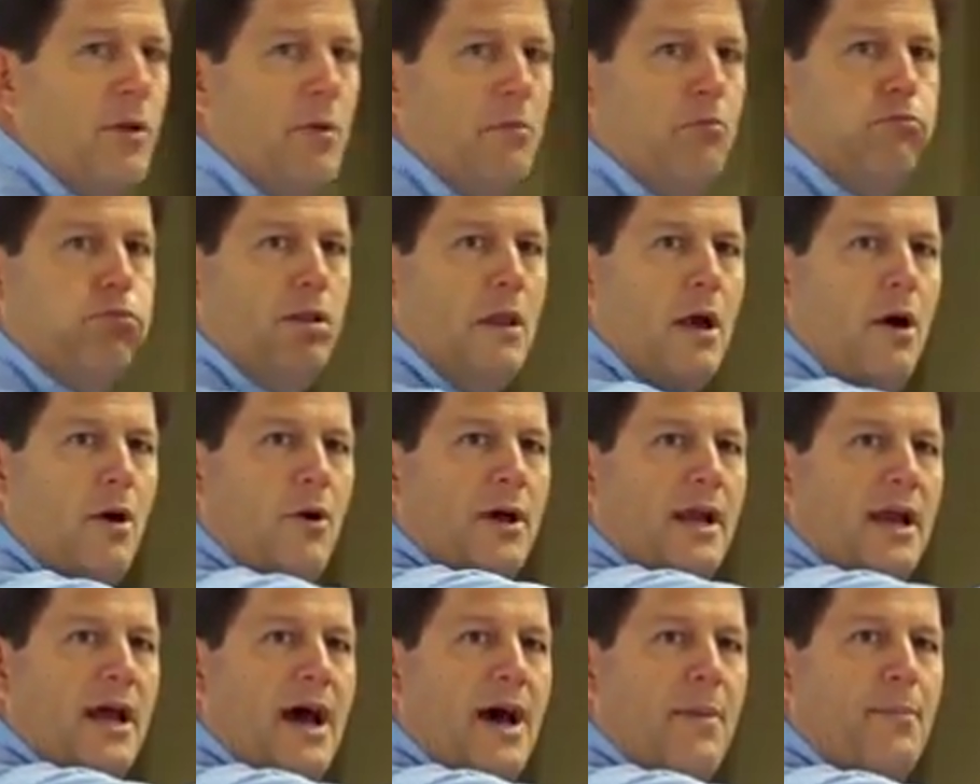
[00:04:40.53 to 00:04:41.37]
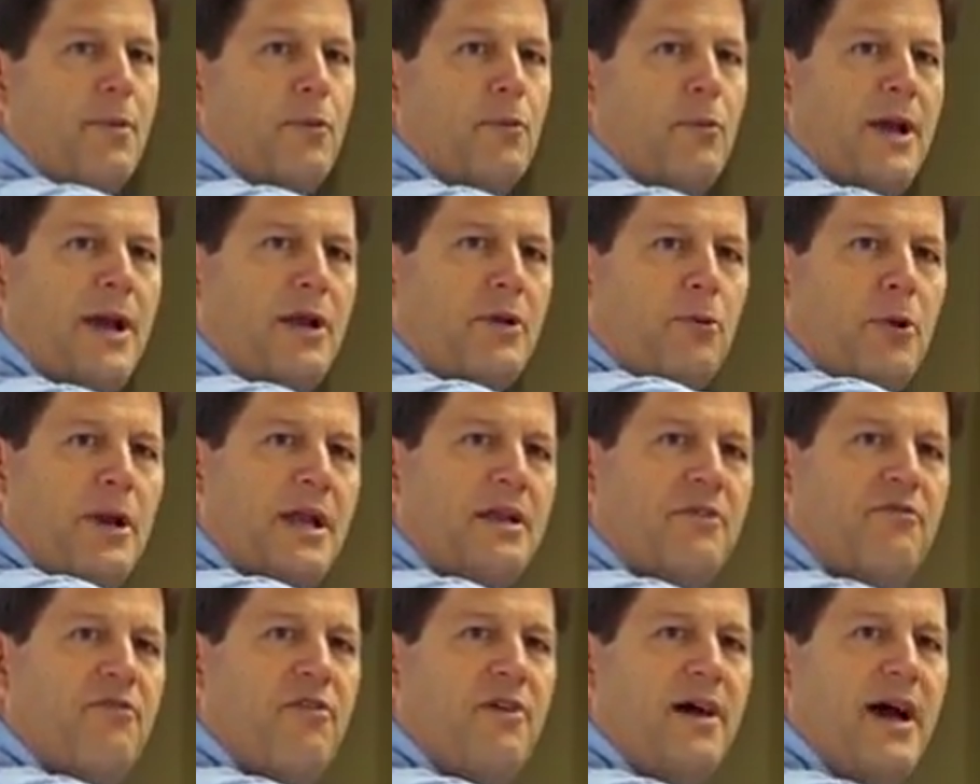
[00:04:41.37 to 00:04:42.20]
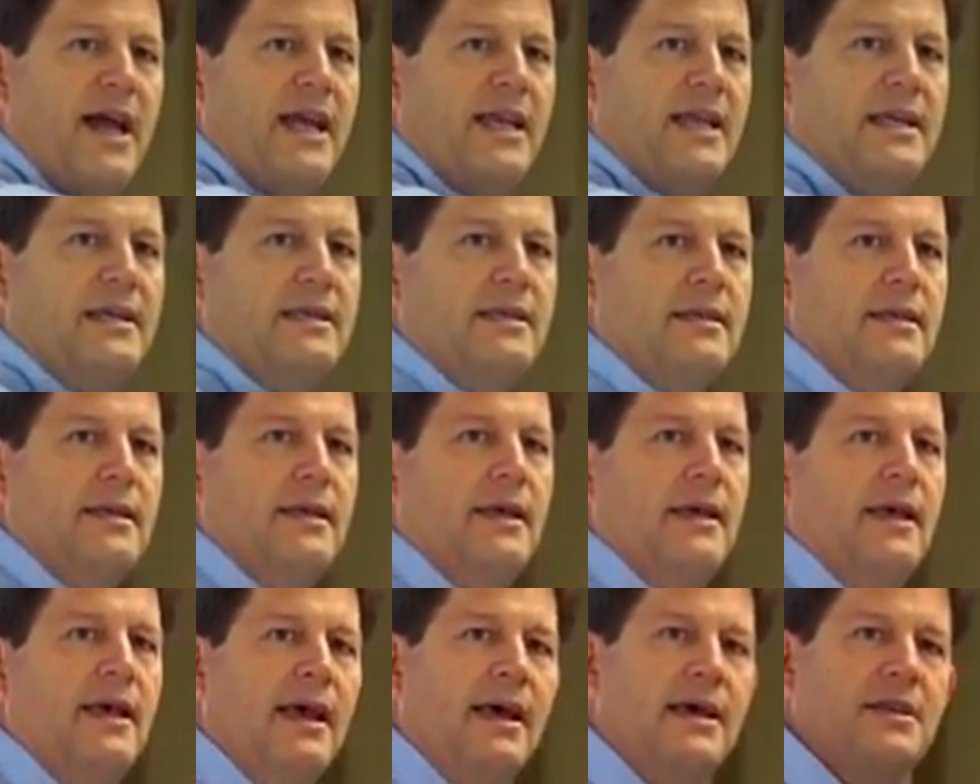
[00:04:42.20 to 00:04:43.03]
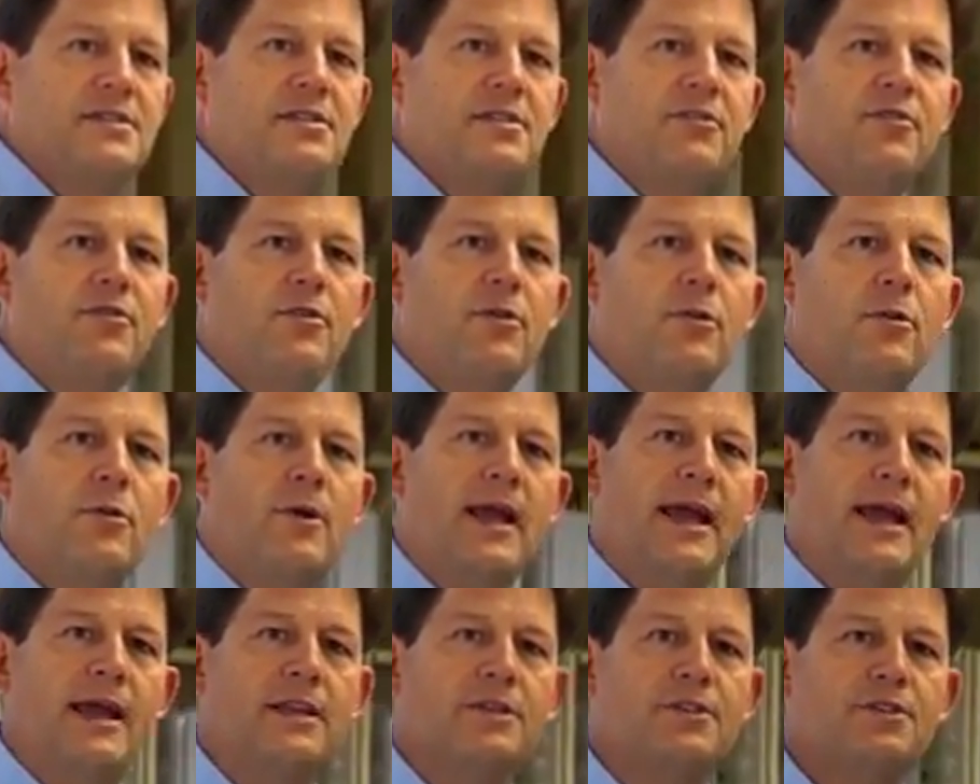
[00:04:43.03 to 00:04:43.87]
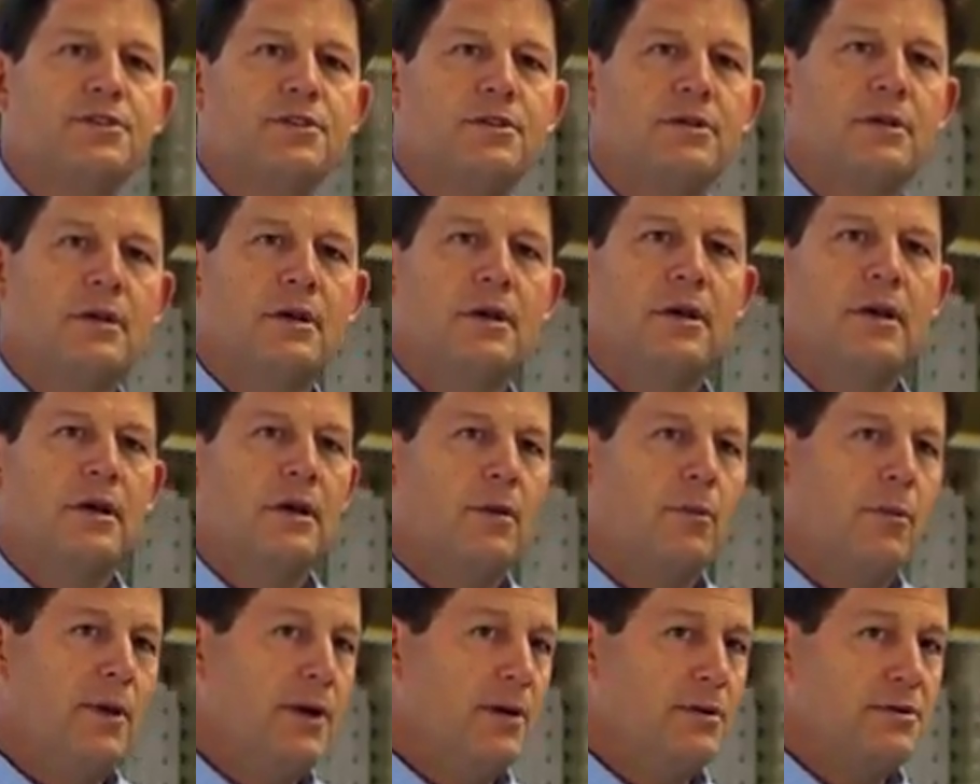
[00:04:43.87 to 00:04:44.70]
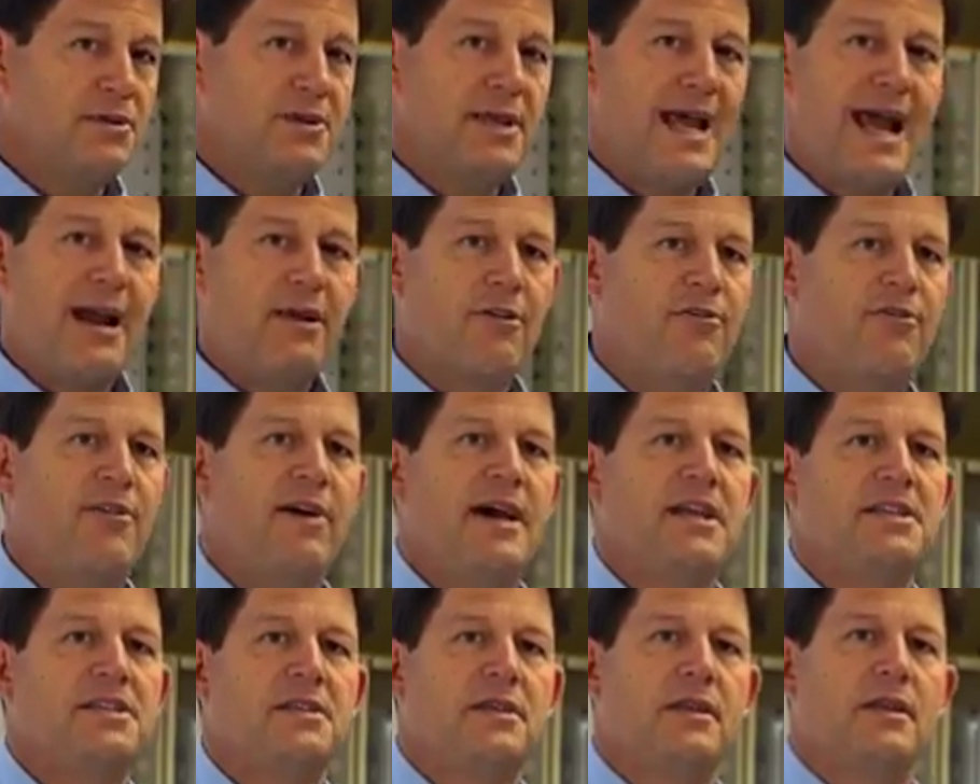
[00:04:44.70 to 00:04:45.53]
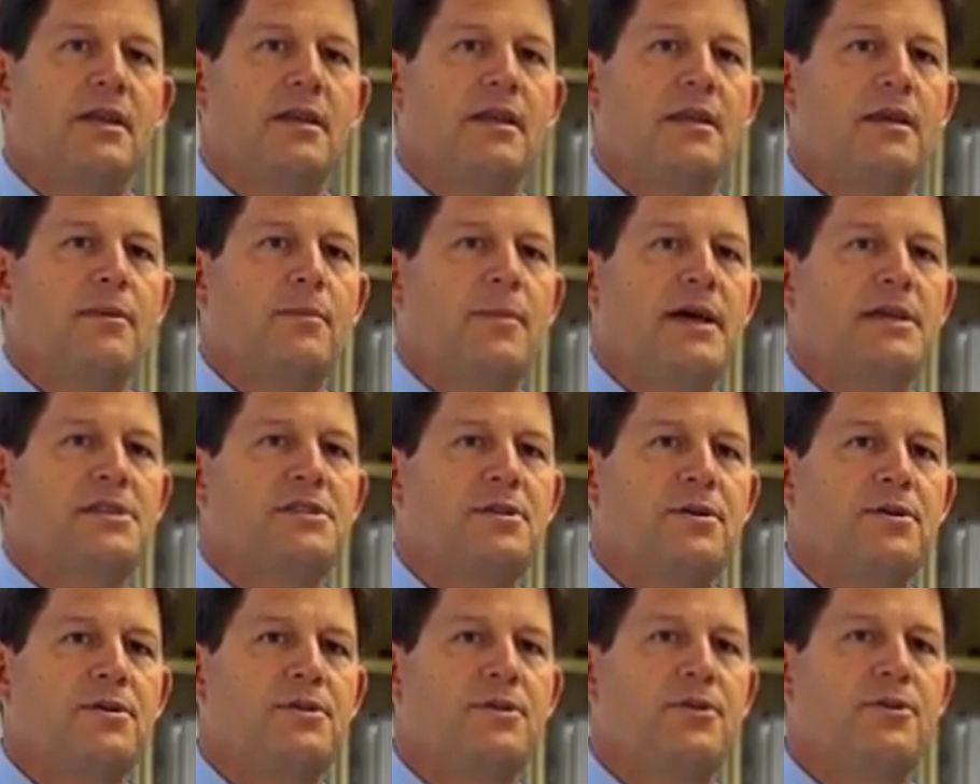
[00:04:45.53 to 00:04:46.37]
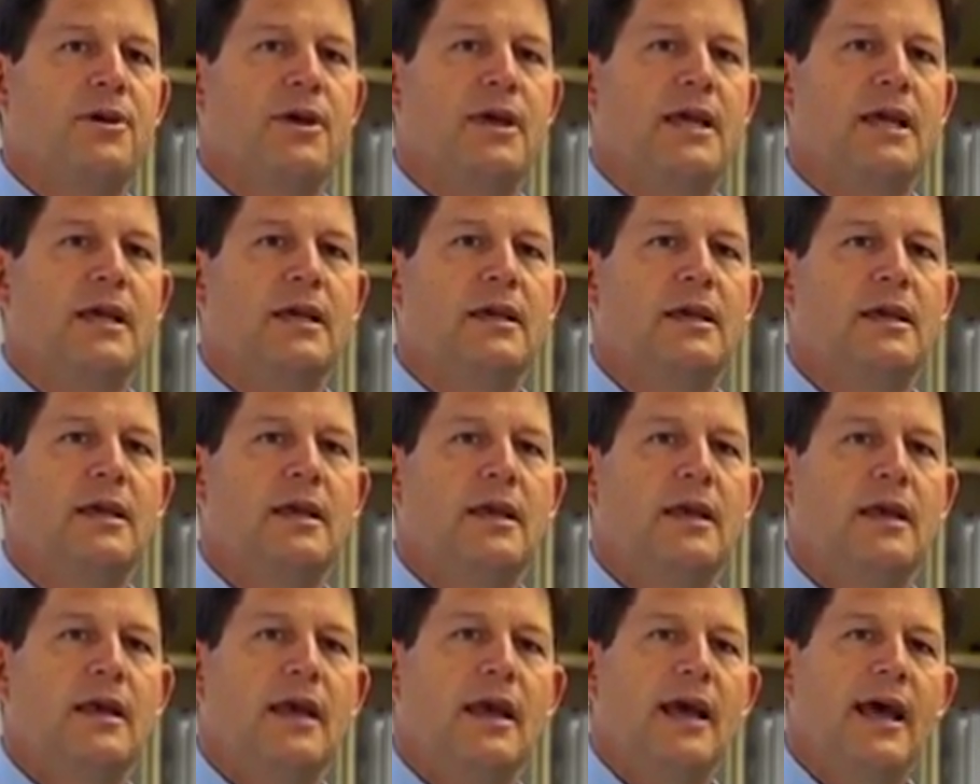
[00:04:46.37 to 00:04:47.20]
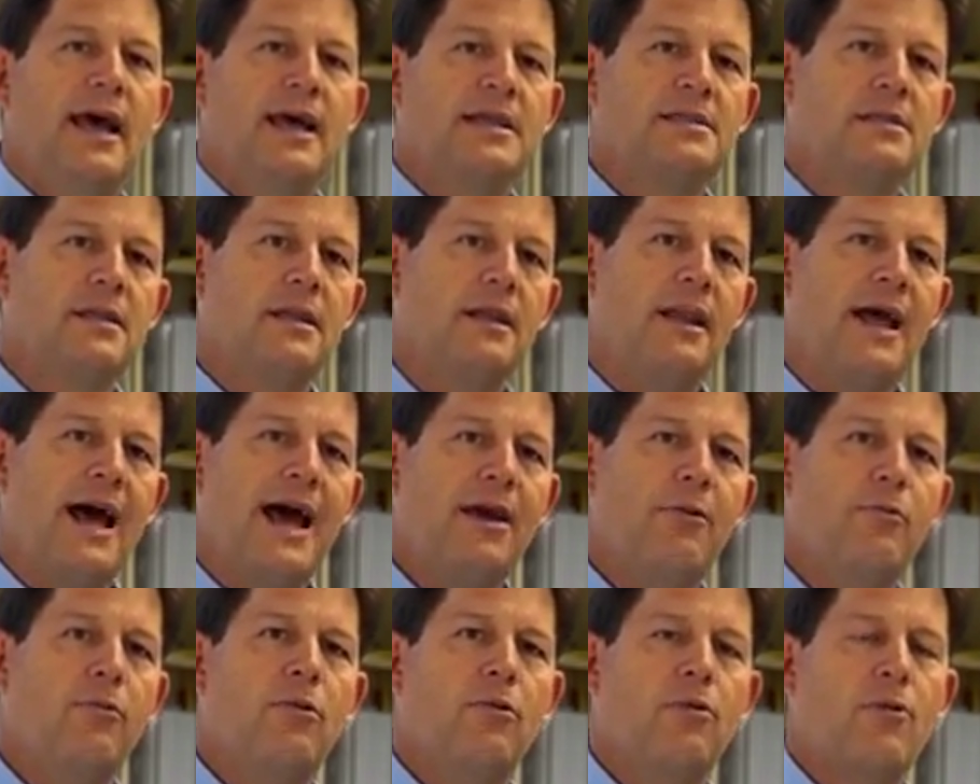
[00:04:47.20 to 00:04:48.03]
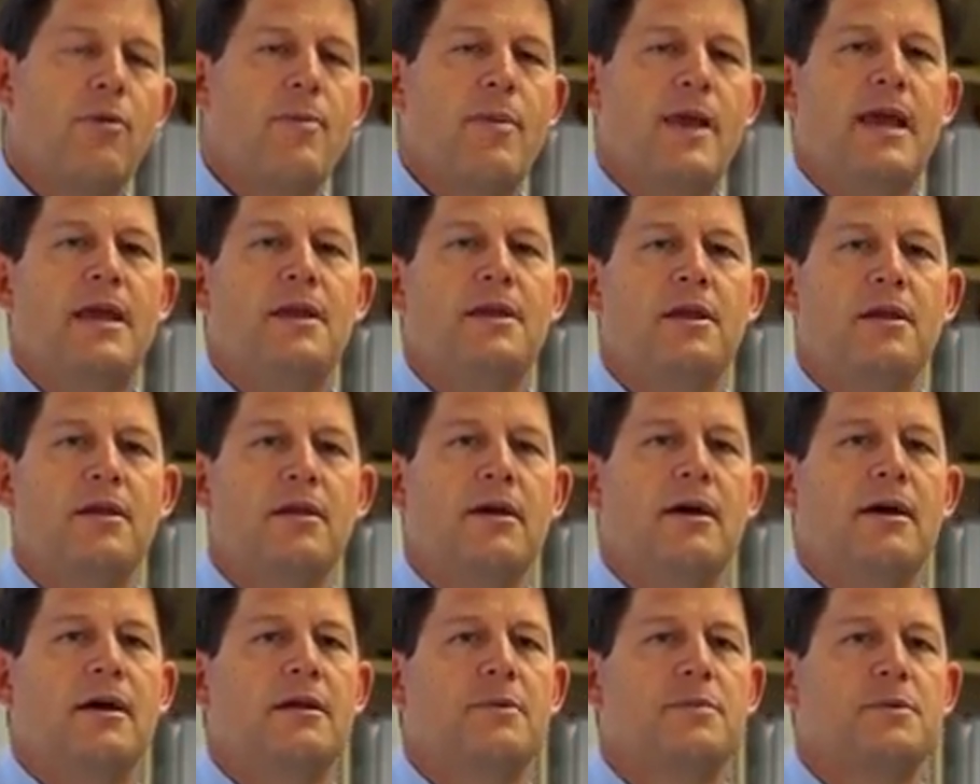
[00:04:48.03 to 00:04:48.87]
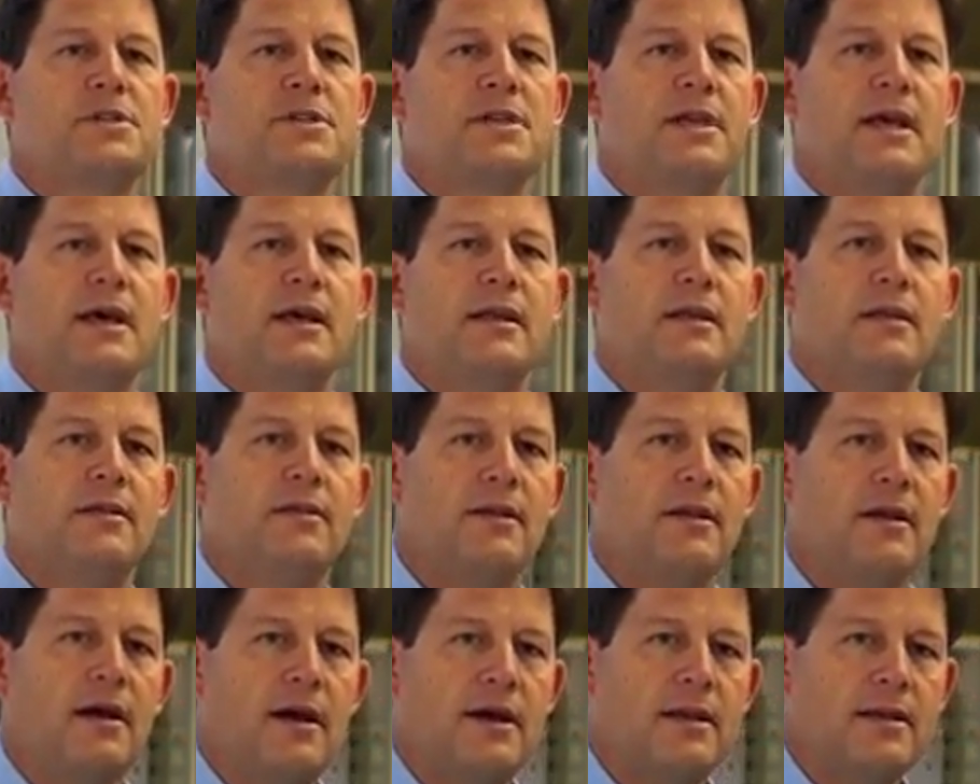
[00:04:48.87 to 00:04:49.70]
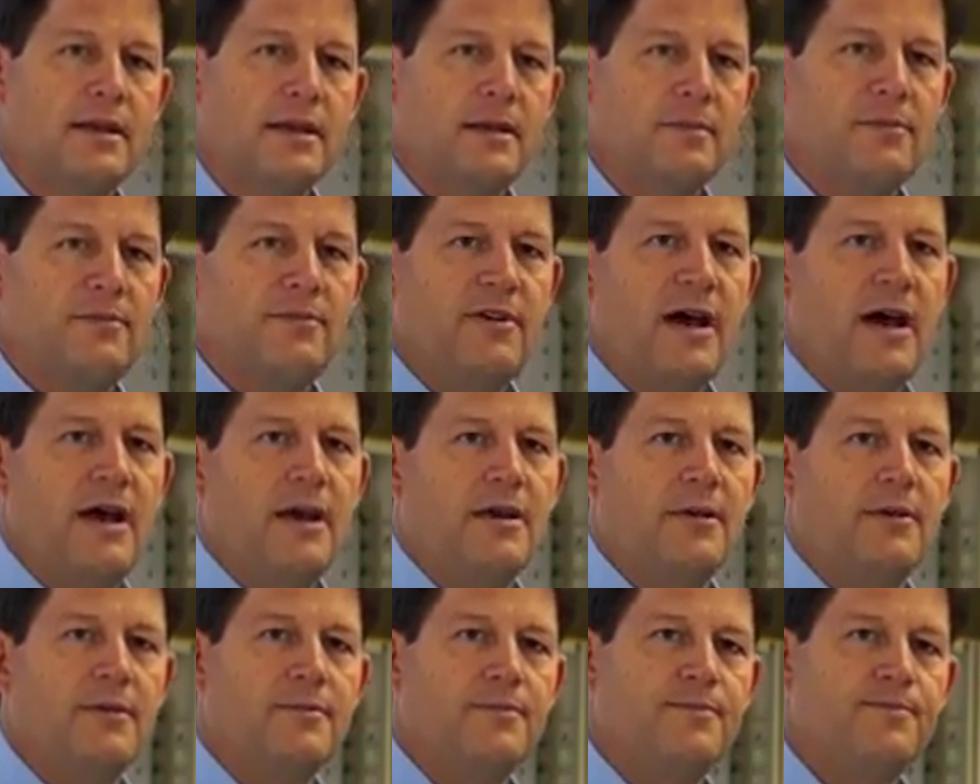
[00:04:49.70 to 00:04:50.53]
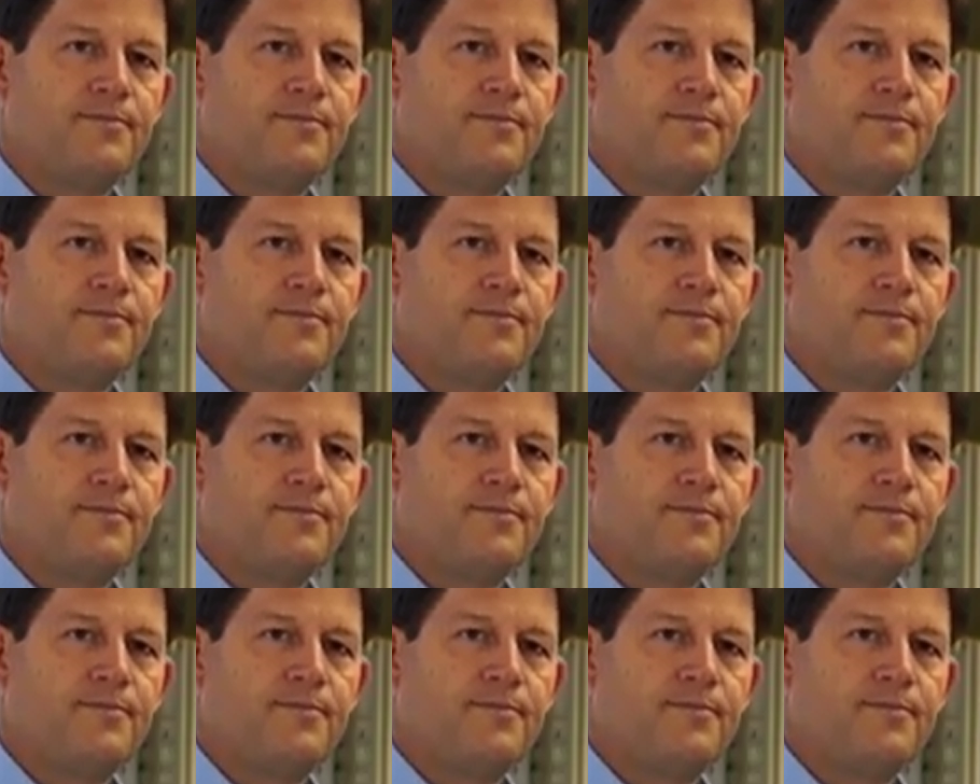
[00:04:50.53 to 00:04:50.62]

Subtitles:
we blow it up and we redefine it as the full range. We don't sacrifice anything by so doing, as the light will remain near 100% of the non-dim value.